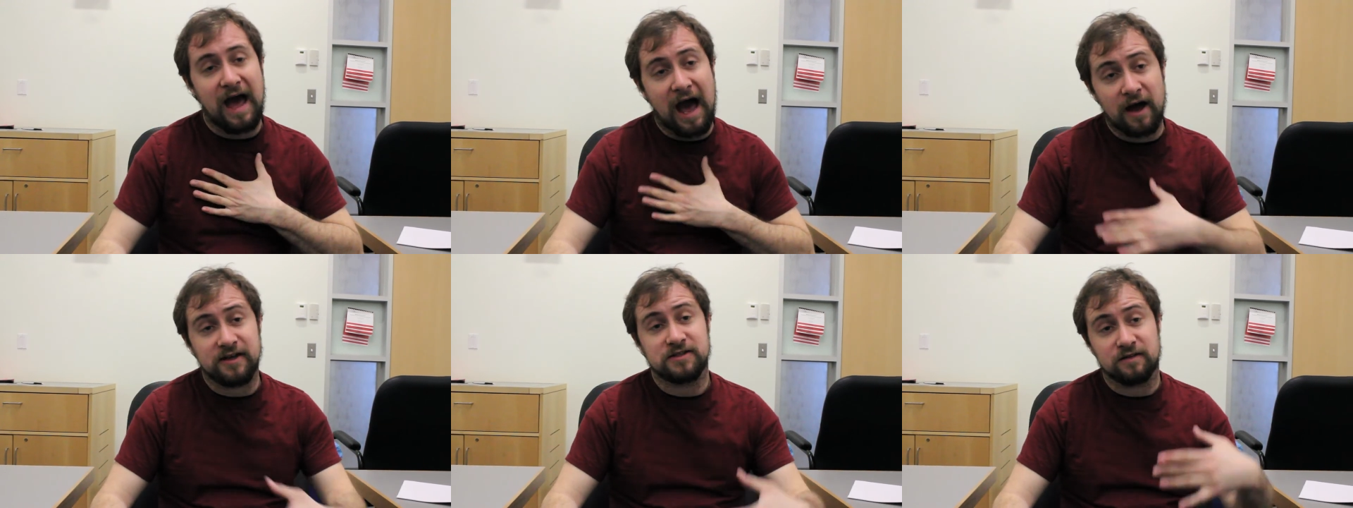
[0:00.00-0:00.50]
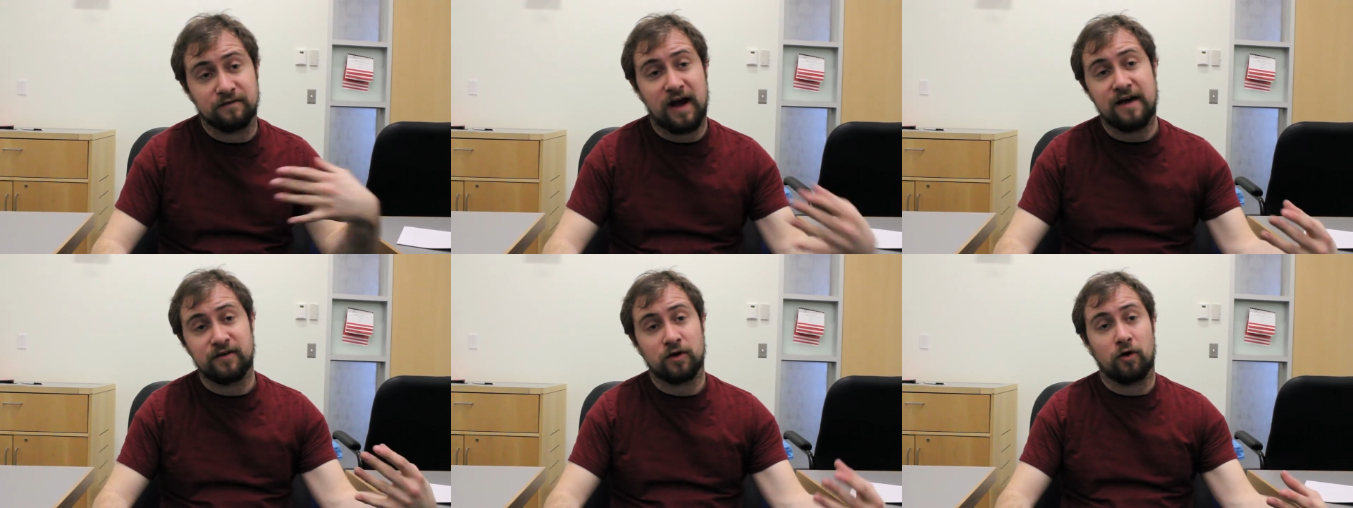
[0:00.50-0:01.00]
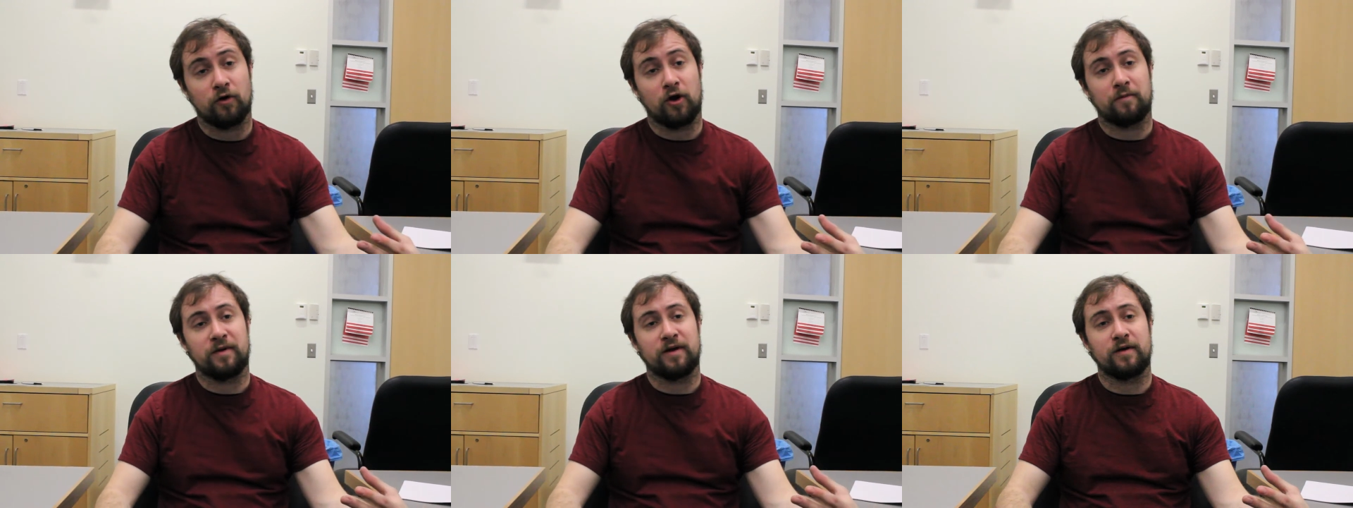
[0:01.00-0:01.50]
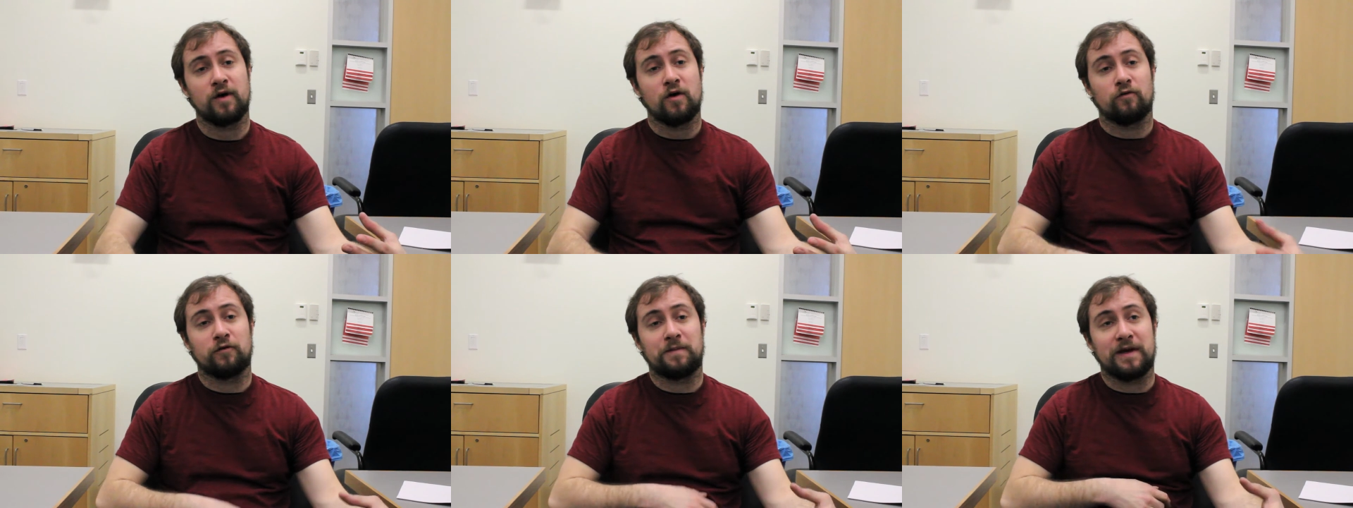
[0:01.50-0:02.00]
How to Survive a Cold Open,
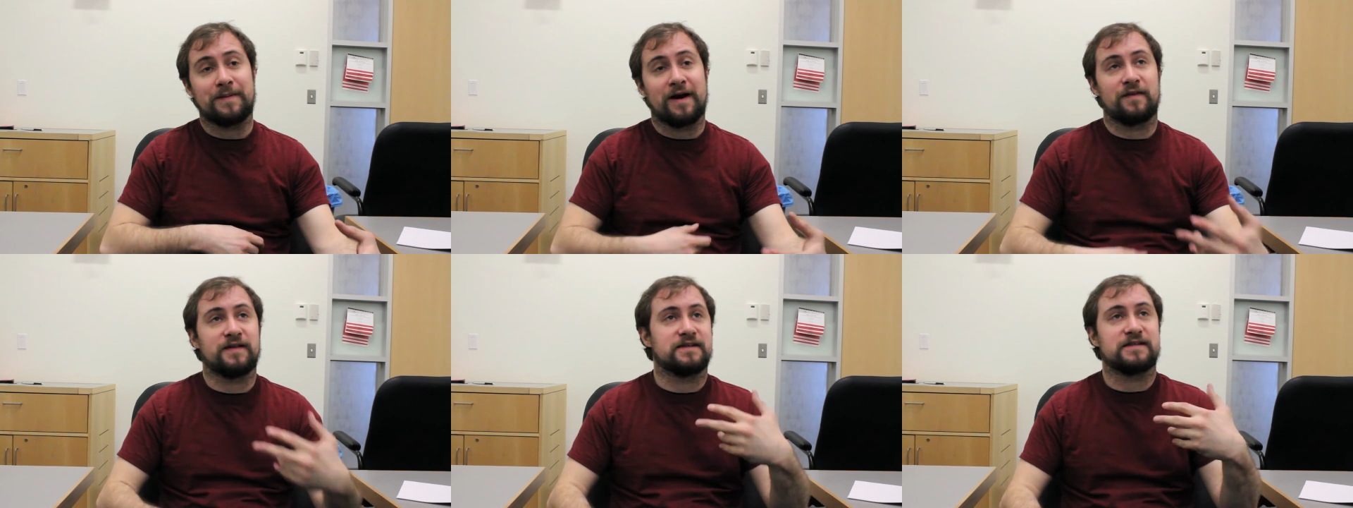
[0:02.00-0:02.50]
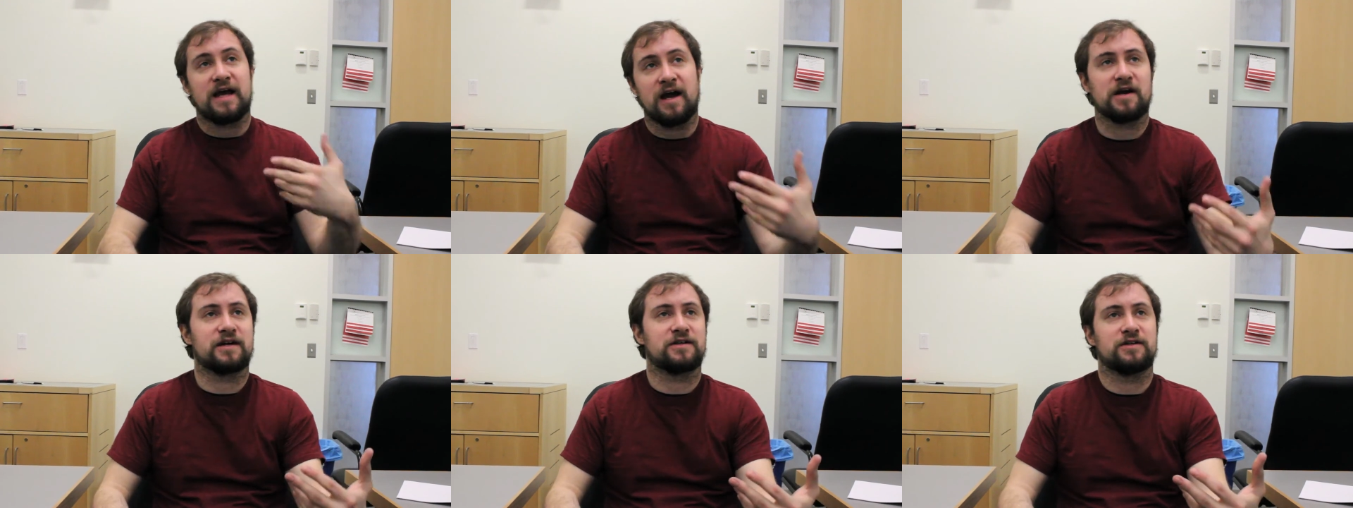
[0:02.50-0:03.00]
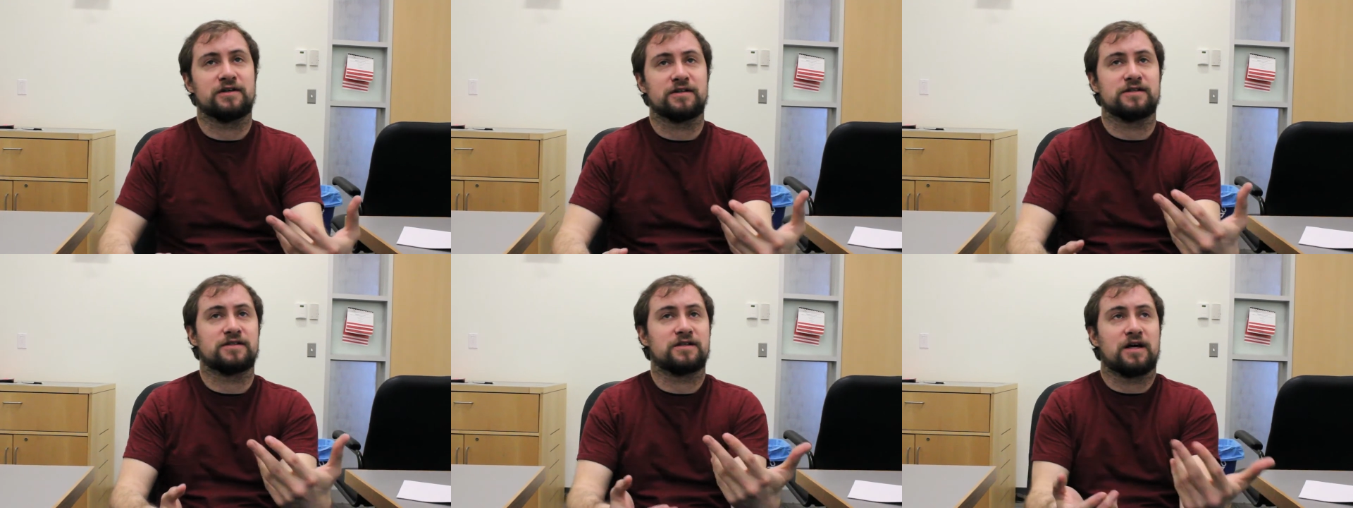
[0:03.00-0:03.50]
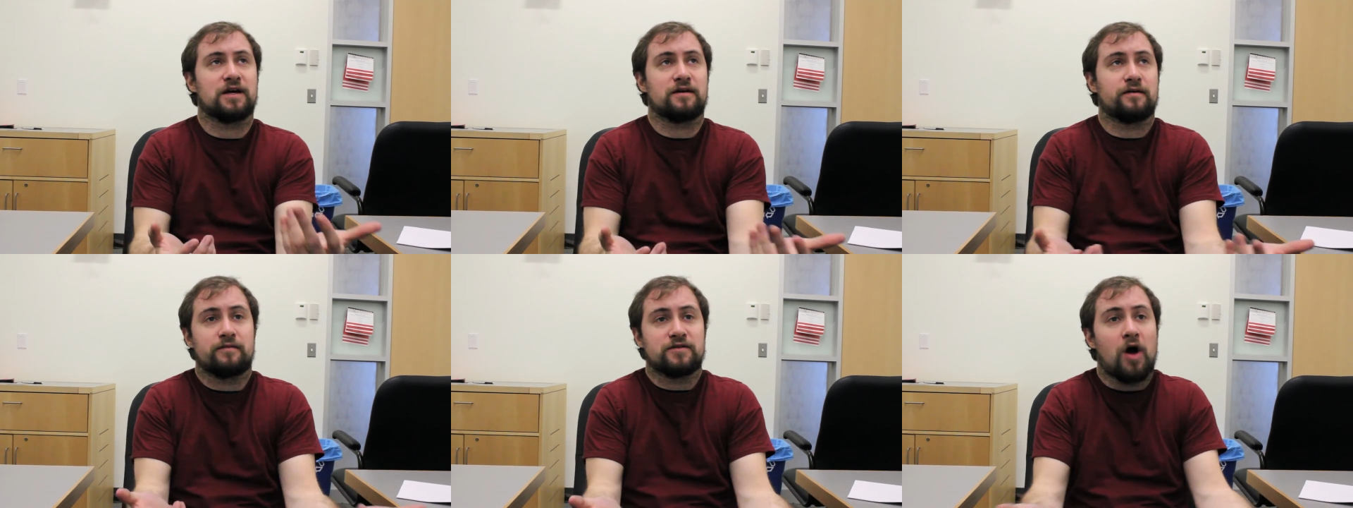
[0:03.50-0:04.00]
would be about these characters
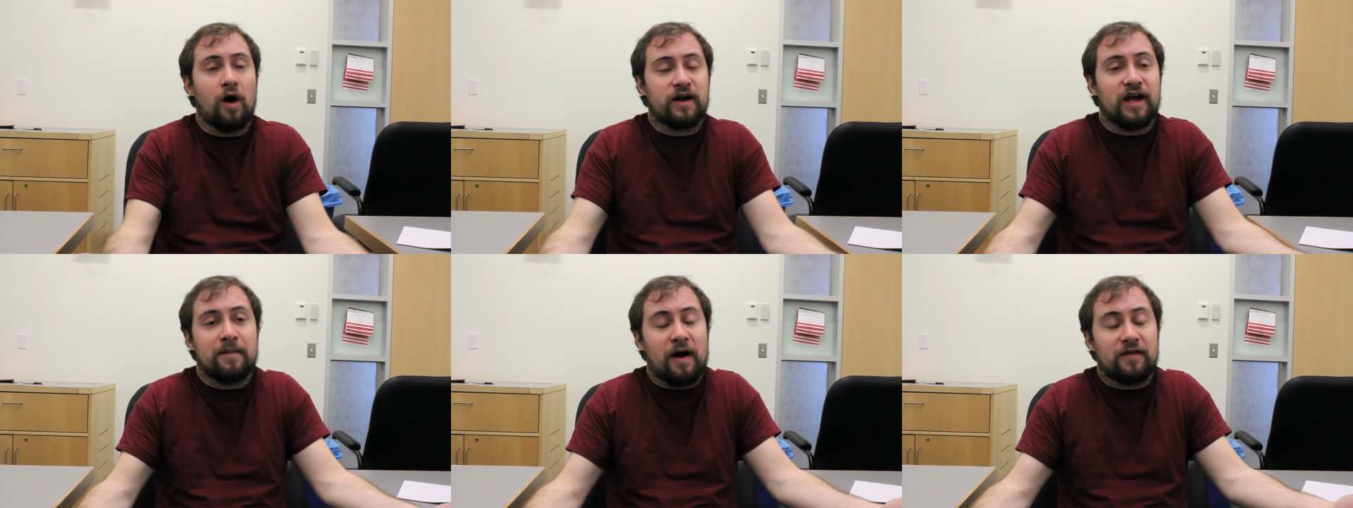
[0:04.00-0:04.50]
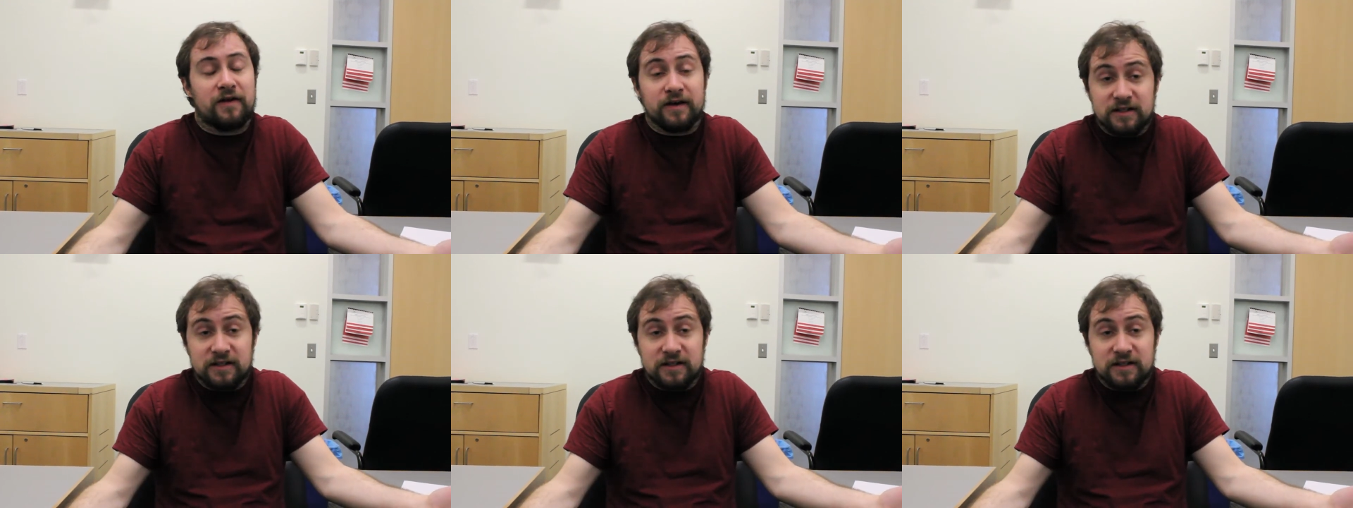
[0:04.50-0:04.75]
uh, talking about their